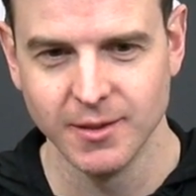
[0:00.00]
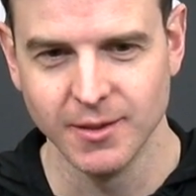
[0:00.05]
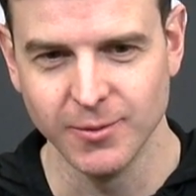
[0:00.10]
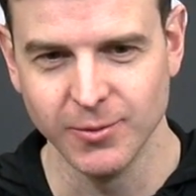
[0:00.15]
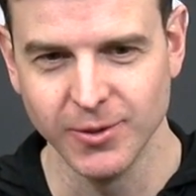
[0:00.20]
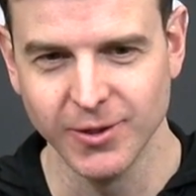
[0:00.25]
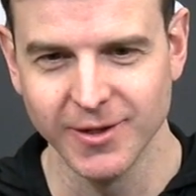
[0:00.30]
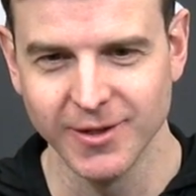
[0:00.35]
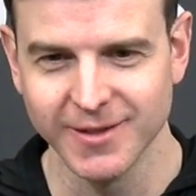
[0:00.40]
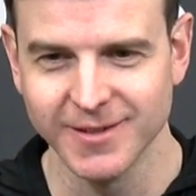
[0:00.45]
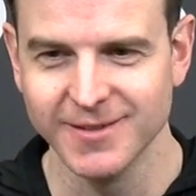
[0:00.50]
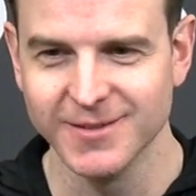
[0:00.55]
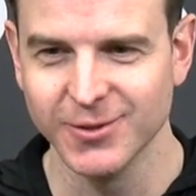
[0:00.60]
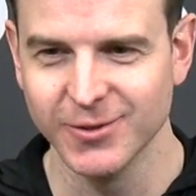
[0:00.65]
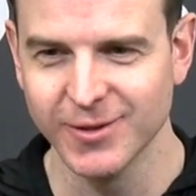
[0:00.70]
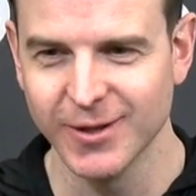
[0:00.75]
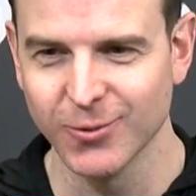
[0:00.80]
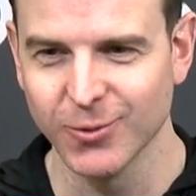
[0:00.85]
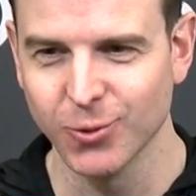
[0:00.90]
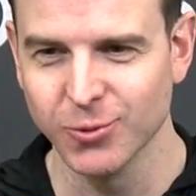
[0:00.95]
we got to
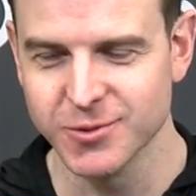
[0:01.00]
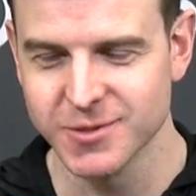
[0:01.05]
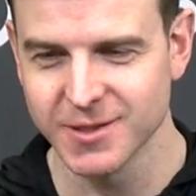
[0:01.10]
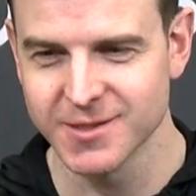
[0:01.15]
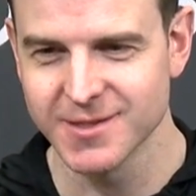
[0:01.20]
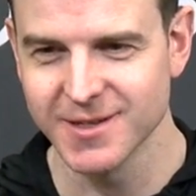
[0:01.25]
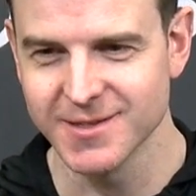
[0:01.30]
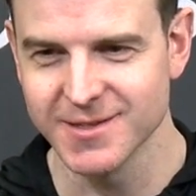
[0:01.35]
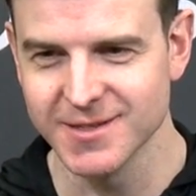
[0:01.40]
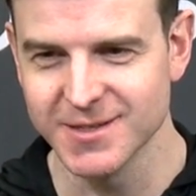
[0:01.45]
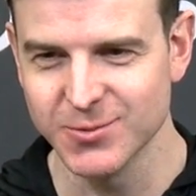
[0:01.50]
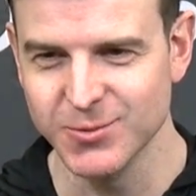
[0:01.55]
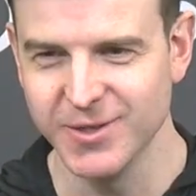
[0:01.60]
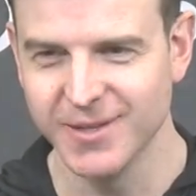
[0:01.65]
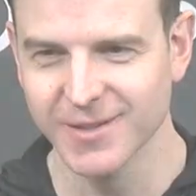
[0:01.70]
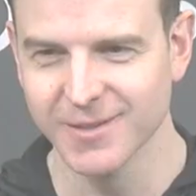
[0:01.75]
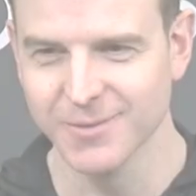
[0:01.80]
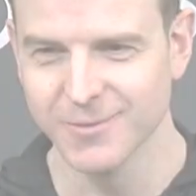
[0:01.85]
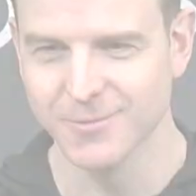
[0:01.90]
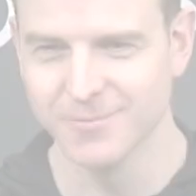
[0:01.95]
continue that road success this weekend,